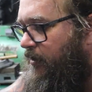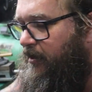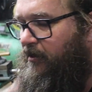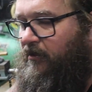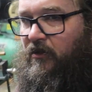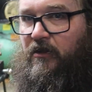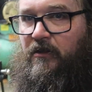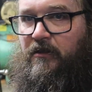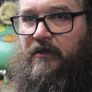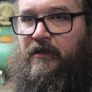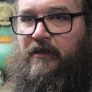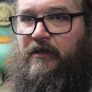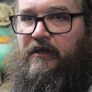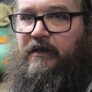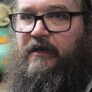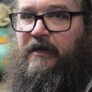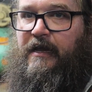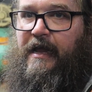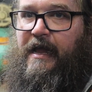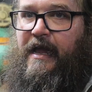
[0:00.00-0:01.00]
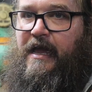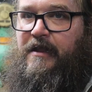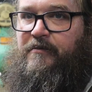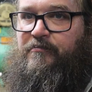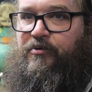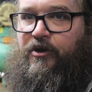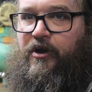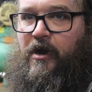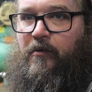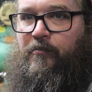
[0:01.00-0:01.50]
mill
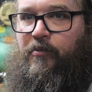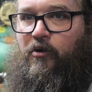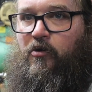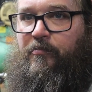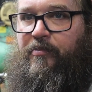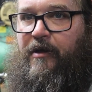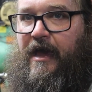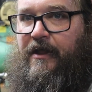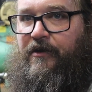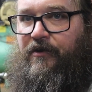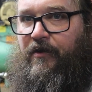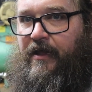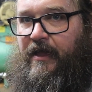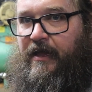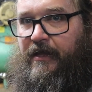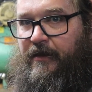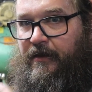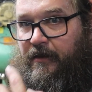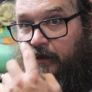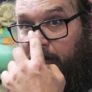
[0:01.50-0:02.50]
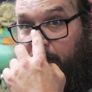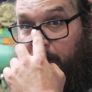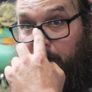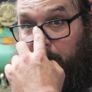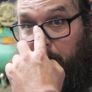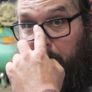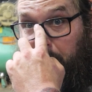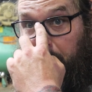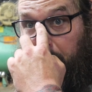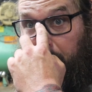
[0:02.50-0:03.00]
and put our bolt pattern in,
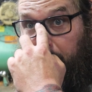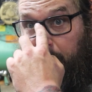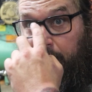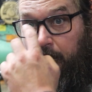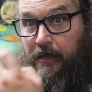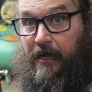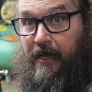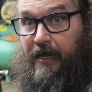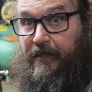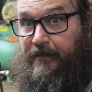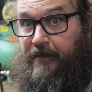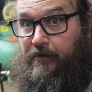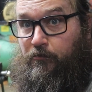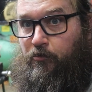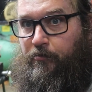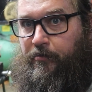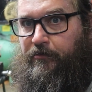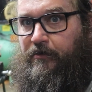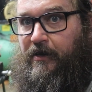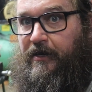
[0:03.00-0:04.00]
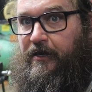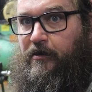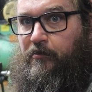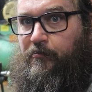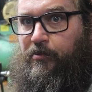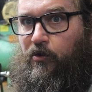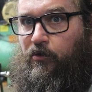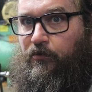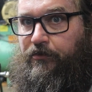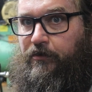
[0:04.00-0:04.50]
and then we'll be ready to
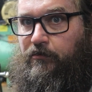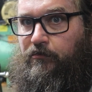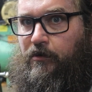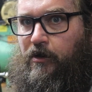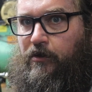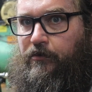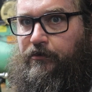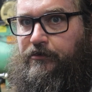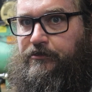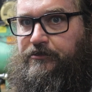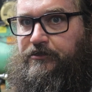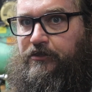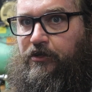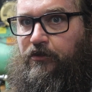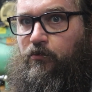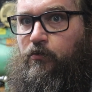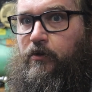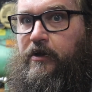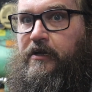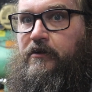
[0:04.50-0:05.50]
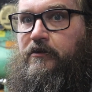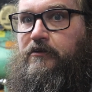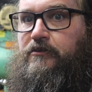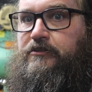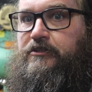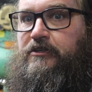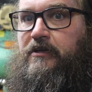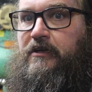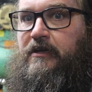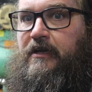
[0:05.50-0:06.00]
bolt the rotors to the
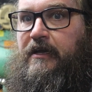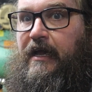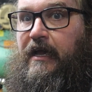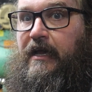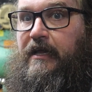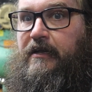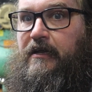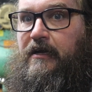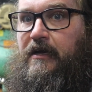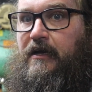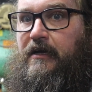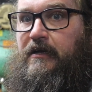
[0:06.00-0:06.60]
wheels and